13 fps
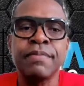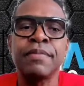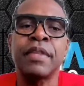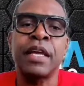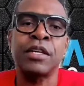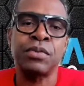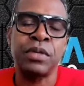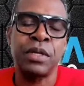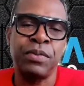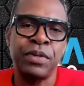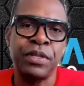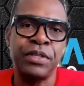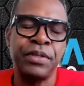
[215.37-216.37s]
that's what I
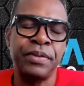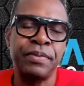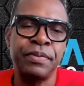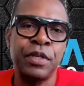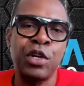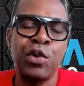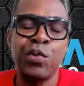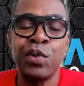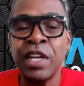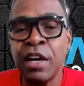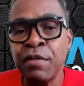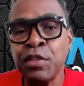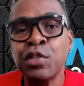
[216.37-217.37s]
want to do.
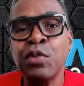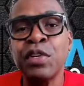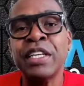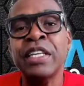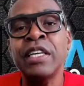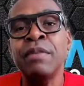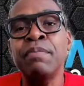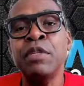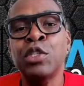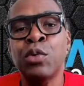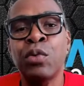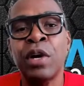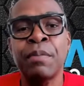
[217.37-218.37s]
Whatever's going to get me
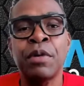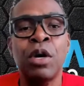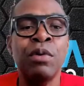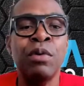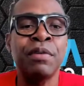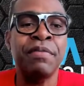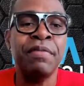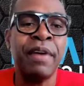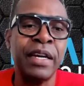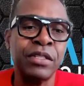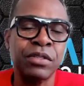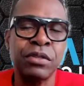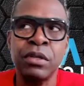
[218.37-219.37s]
to where I'm going
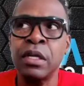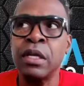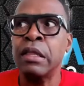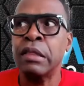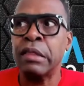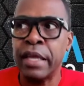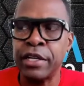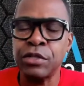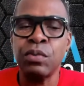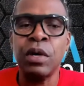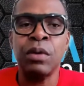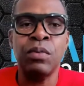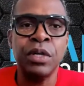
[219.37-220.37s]
faster, that's
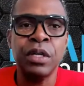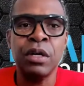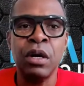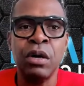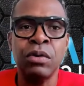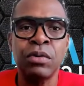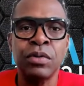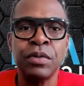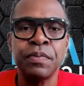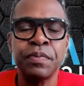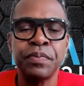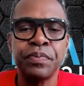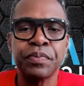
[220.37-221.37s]
where I want to go.
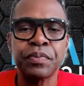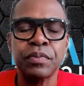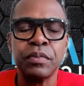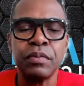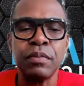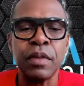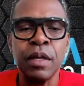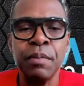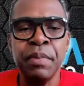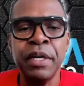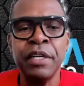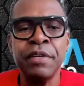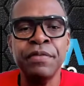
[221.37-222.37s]

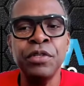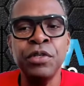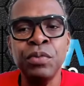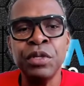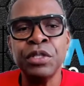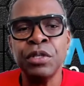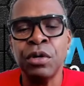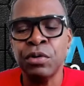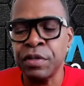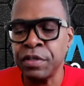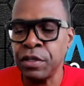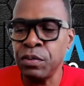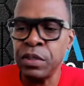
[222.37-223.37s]
But if you were told, if
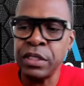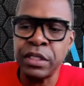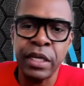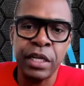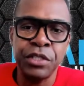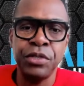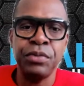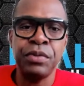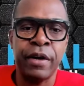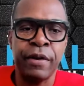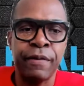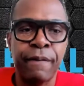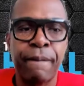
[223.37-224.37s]
someone sat you
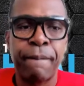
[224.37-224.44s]
down,